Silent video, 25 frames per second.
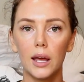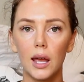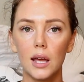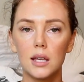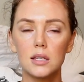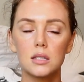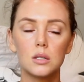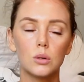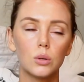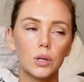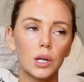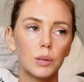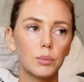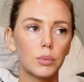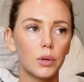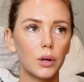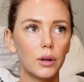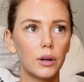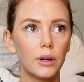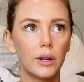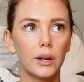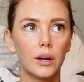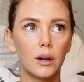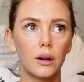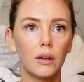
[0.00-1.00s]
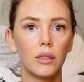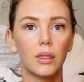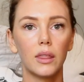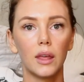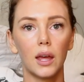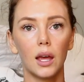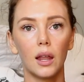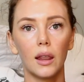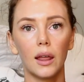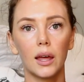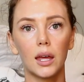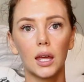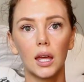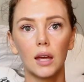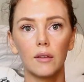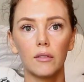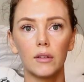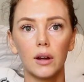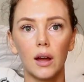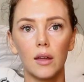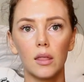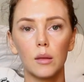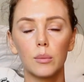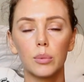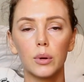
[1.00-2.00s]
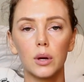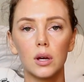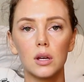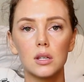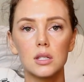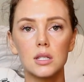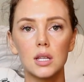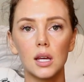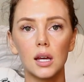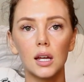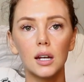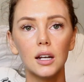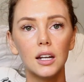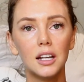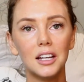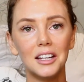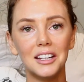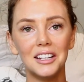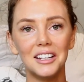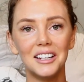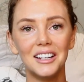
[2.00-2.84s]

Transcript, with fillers: Like I still get bloated here and there like every other person.